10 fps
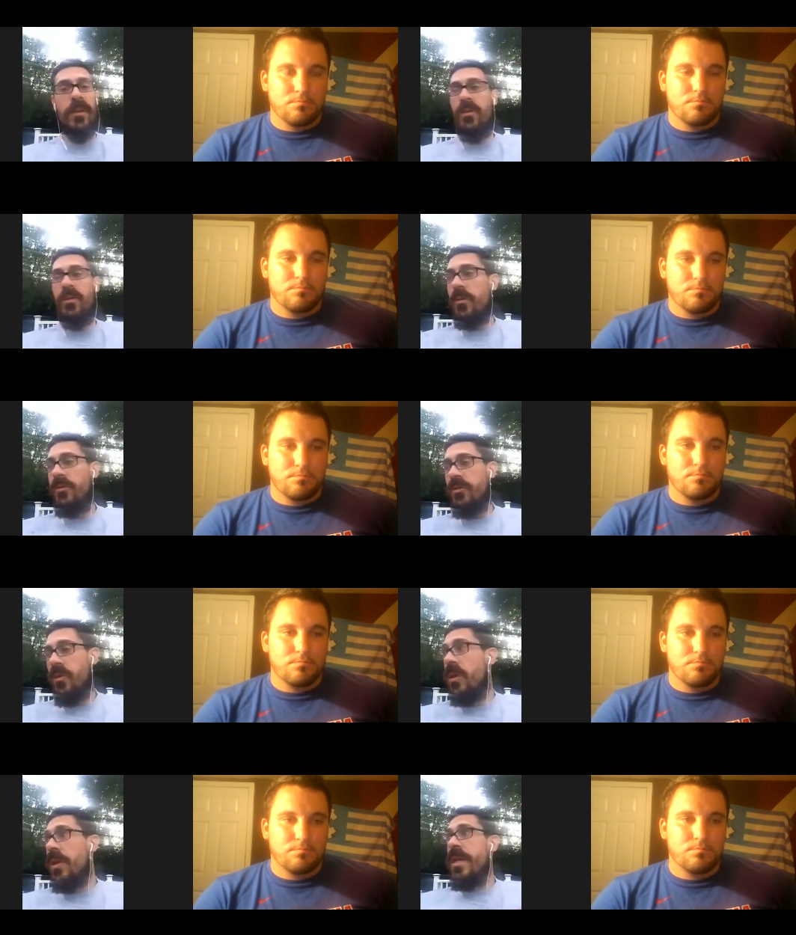Speaker 1: sure we're
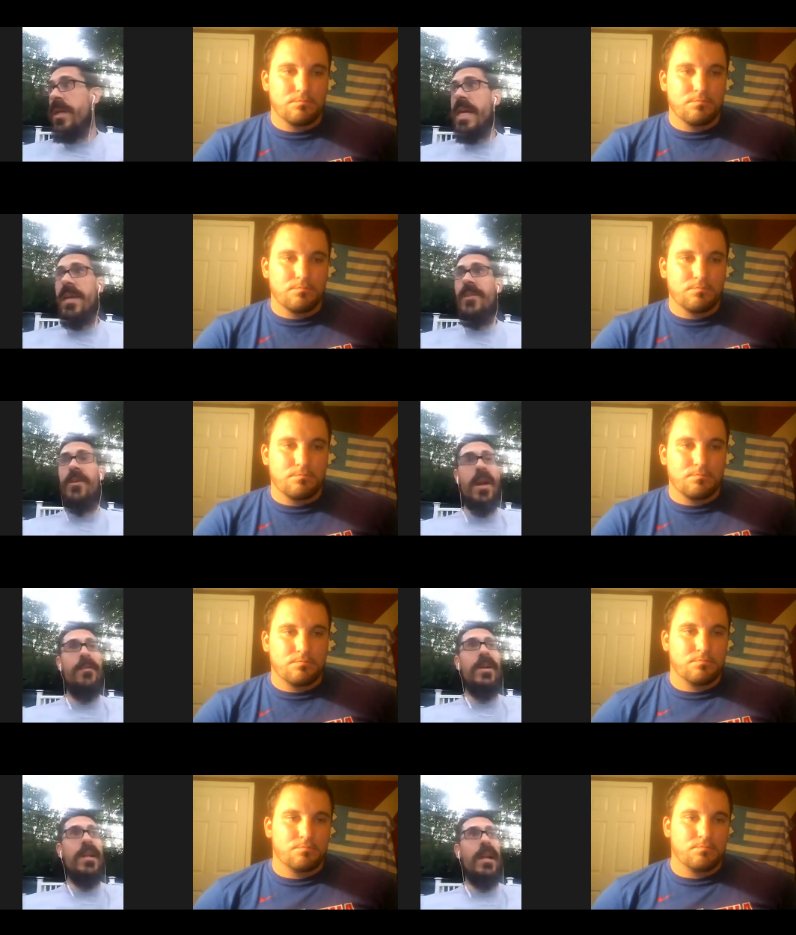still in their
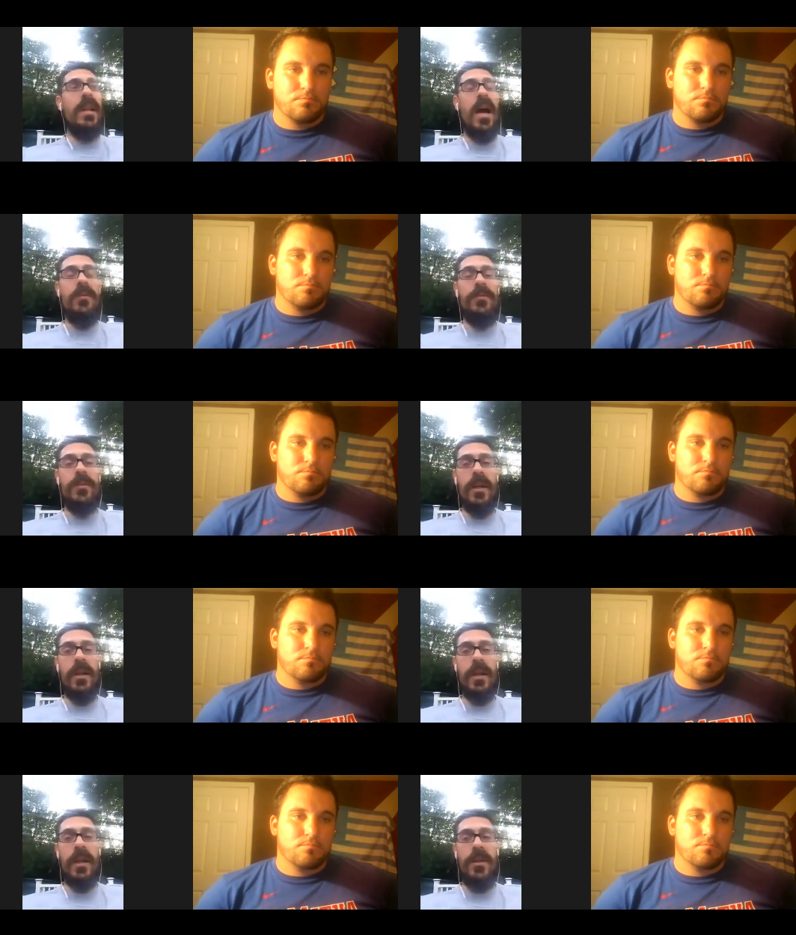everyday life.
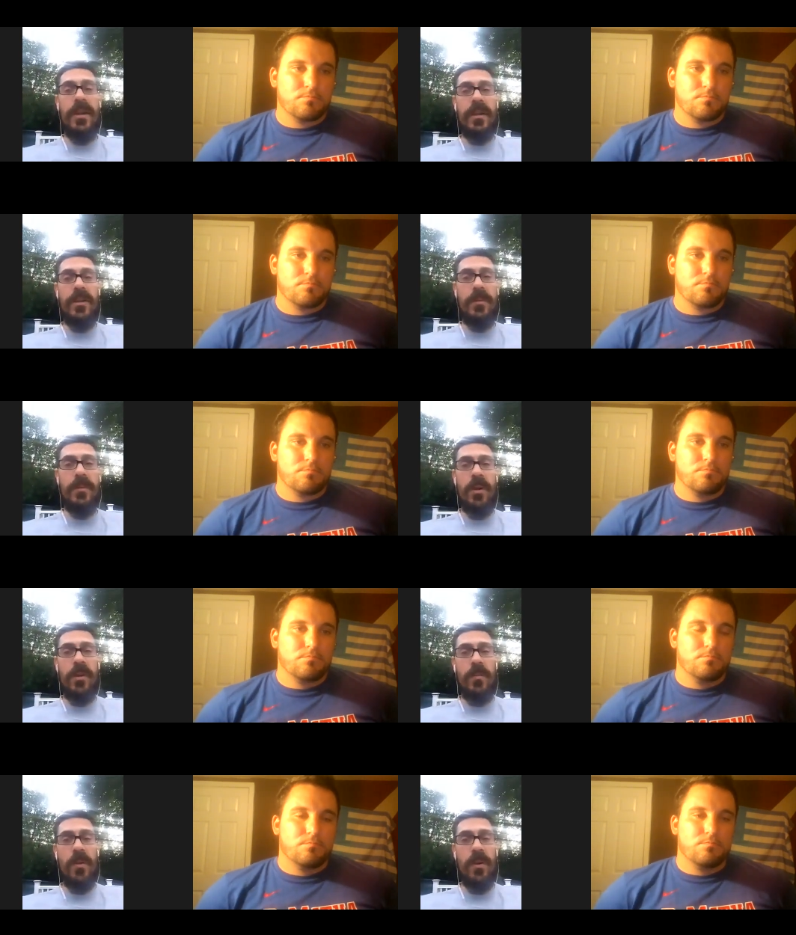And, and I think that's been
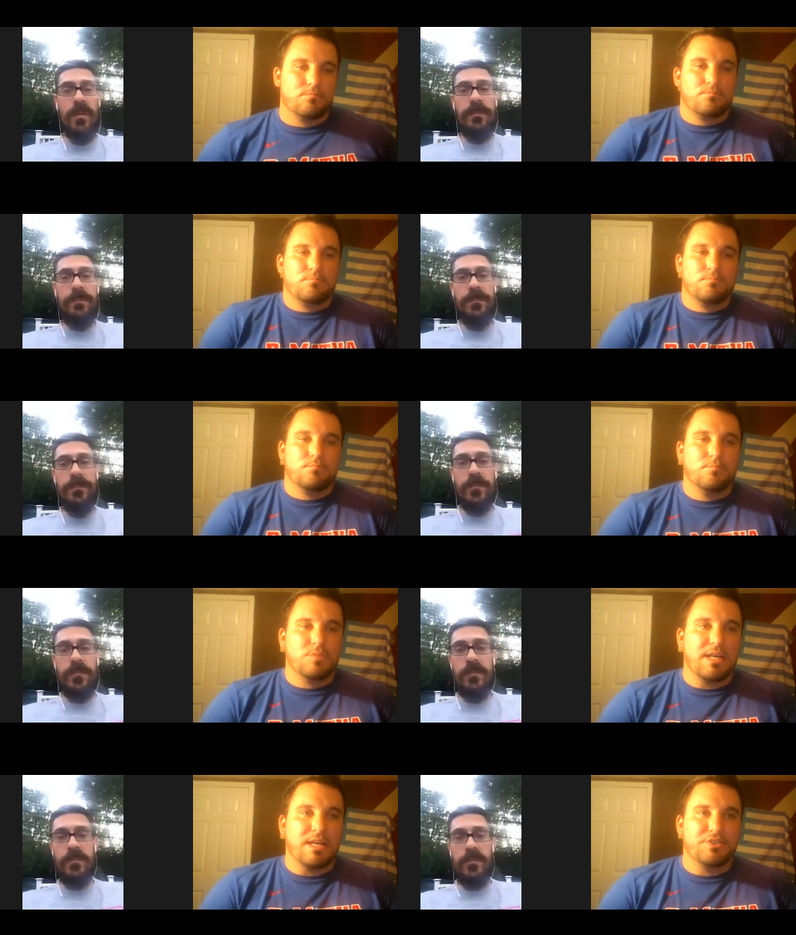really important.
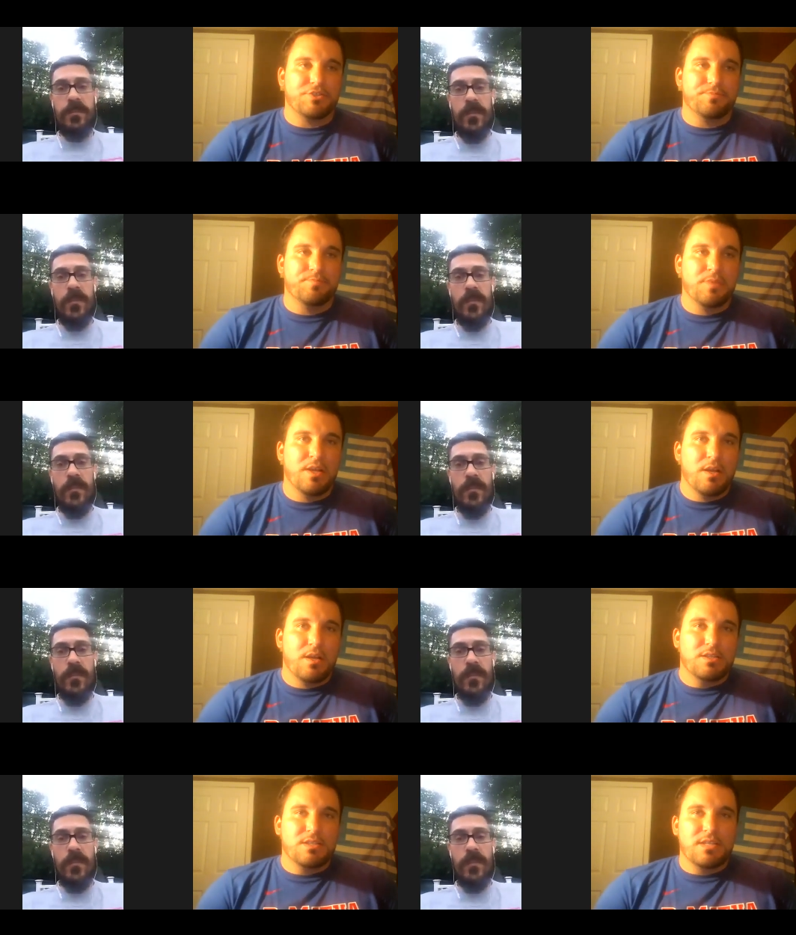Gotcha.
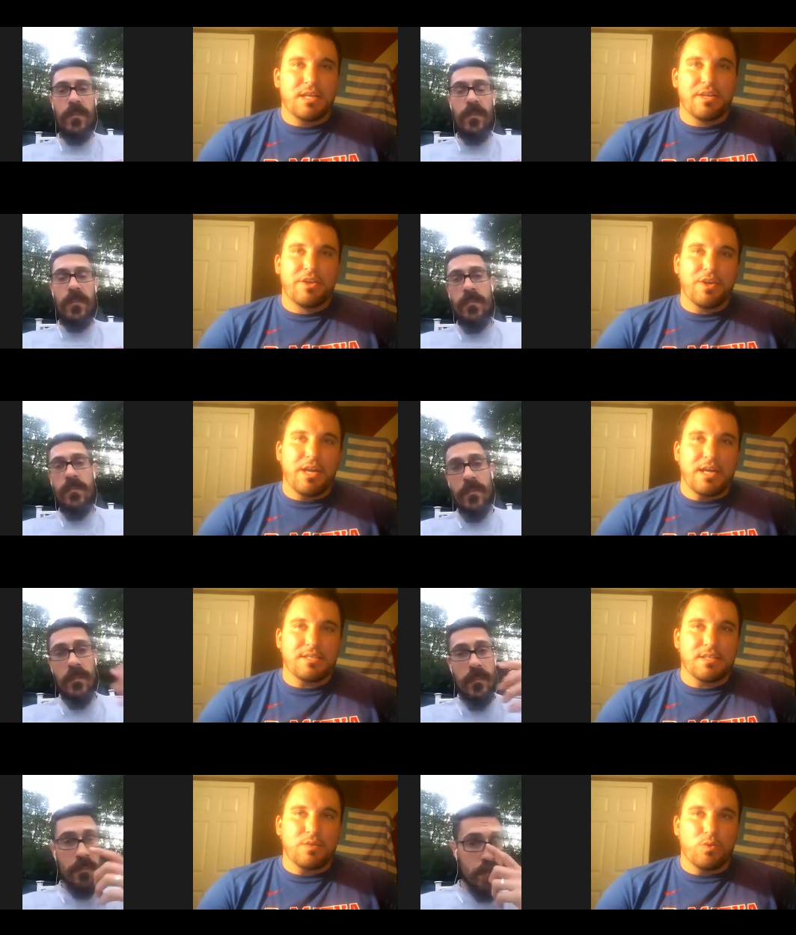Just
Speaker 2: out of
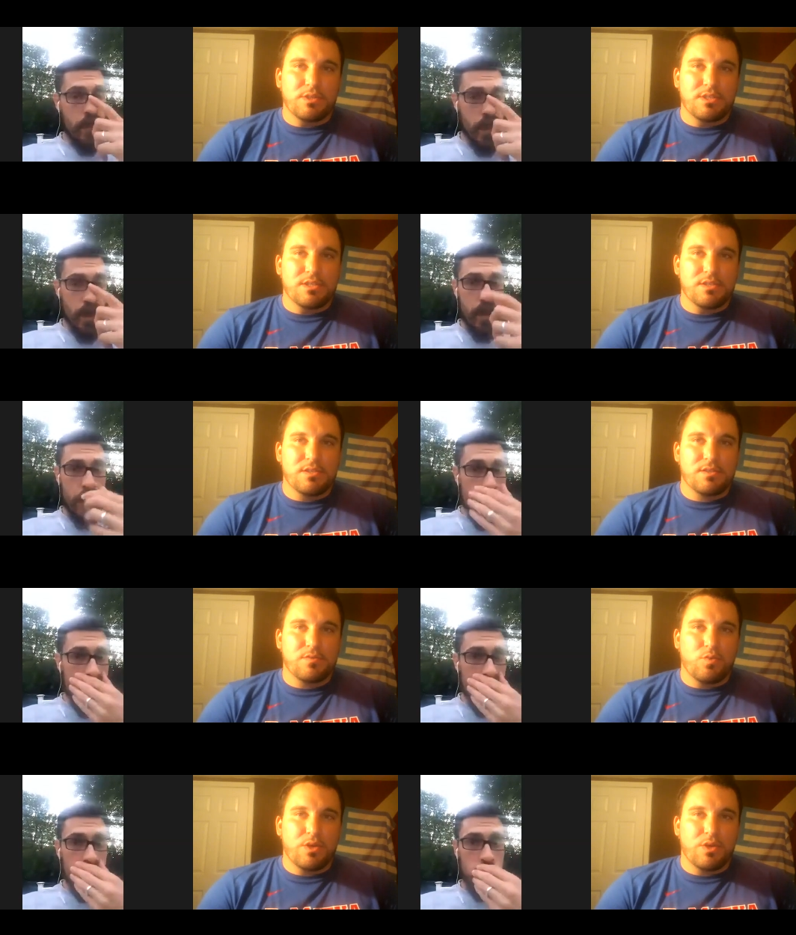curiosity, what
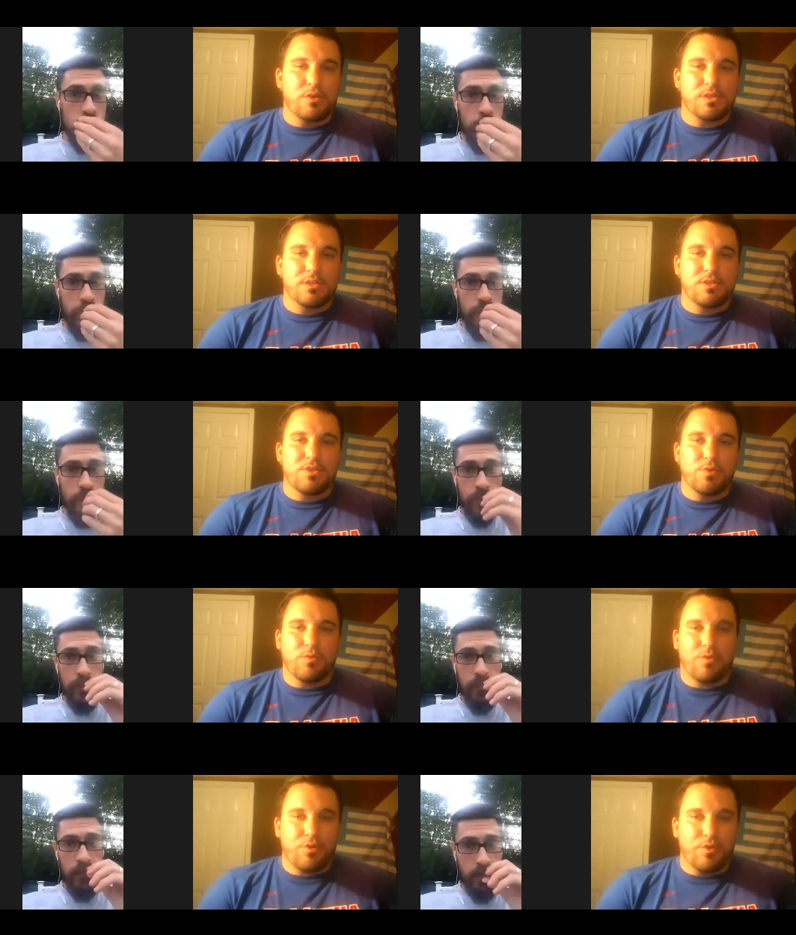does, what goes into
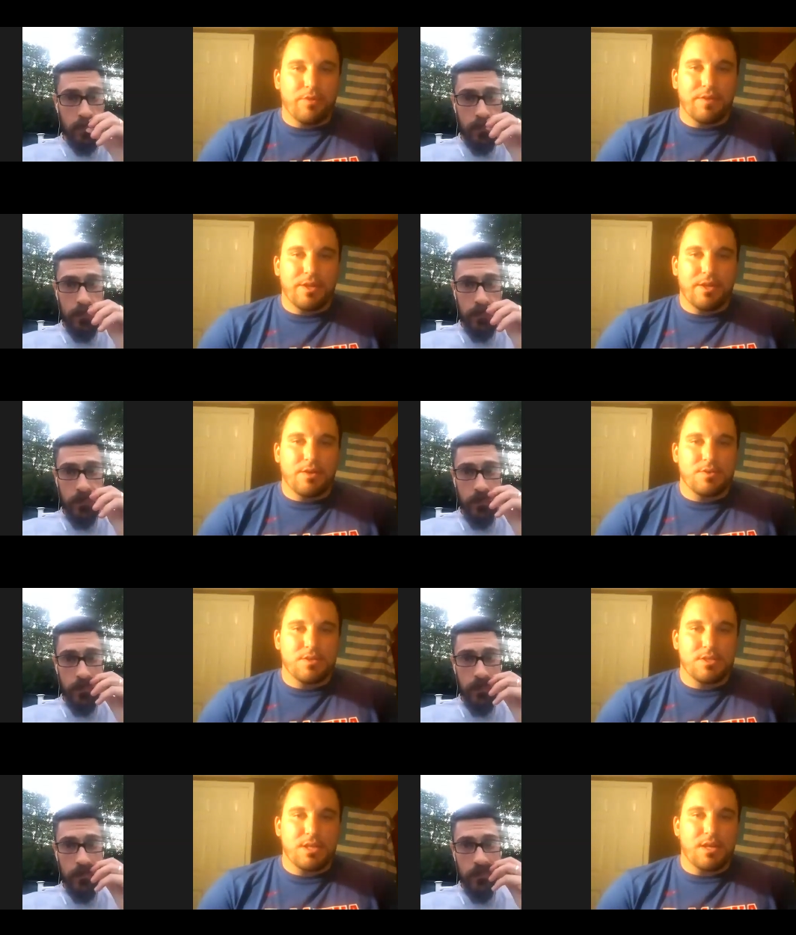a recruiting video?
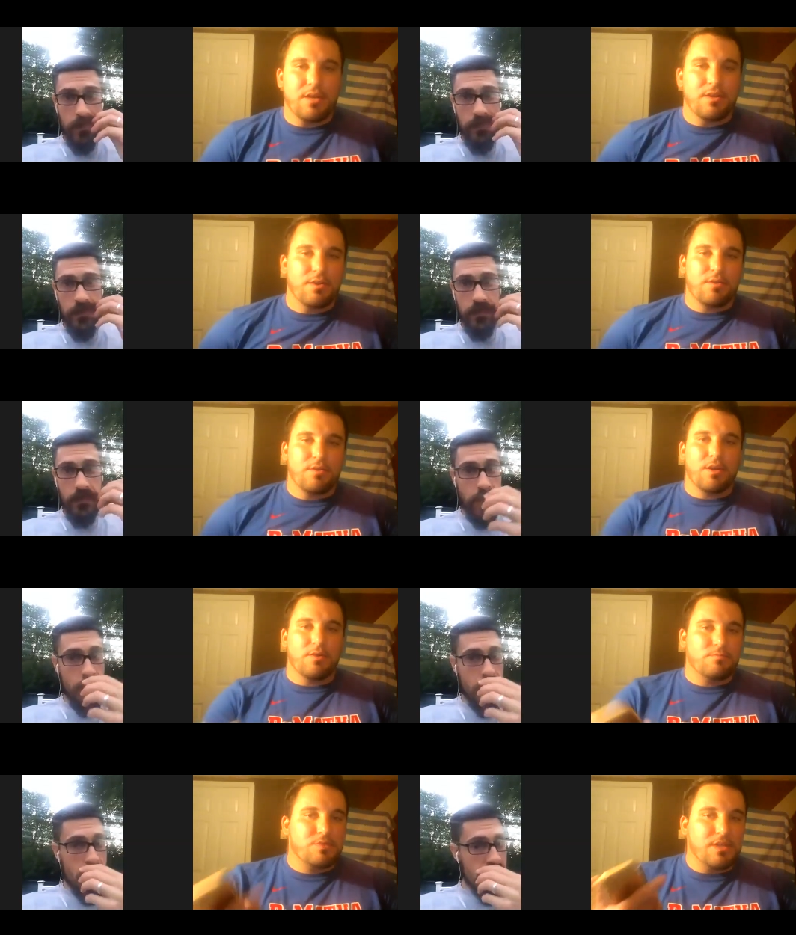So say, you
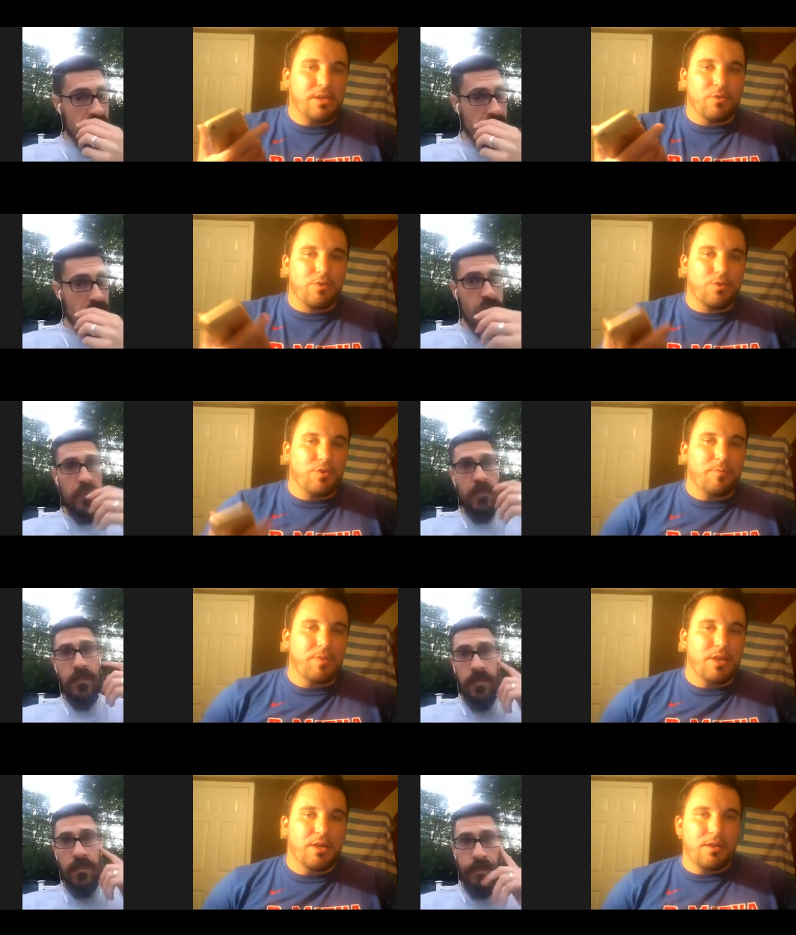know,
Speaker 1: say you're
Speaker 2: recruiting me